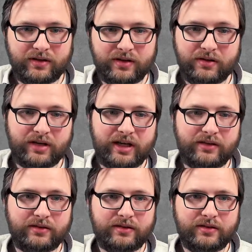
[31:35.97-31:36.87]
Okay,
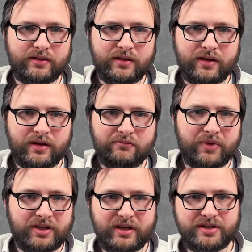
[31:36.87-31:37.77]

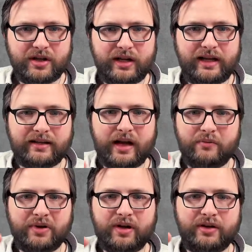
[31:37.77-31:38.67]
but there's a link down
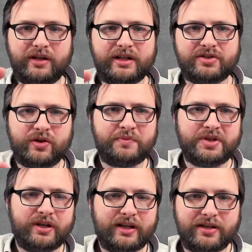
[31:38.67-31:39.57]
below in the
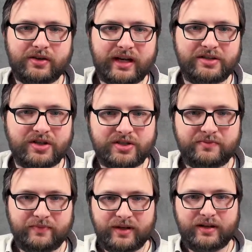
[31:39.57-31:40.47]
description, and you can just
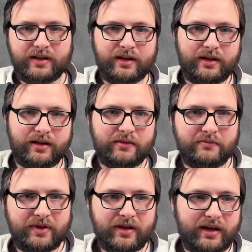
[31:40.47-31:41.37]

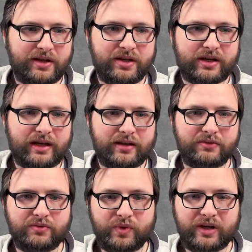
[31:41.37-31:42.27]
we
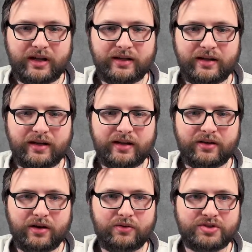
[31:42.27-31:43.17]
can
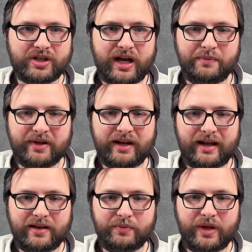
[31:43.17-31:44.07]
go Skype, and
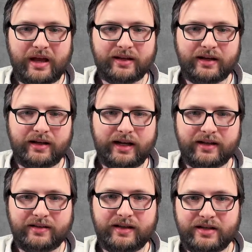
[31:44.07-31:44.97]
I can link
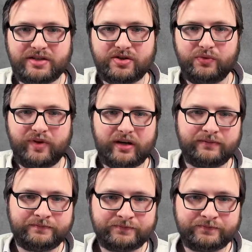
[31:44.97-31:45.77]
it in this software.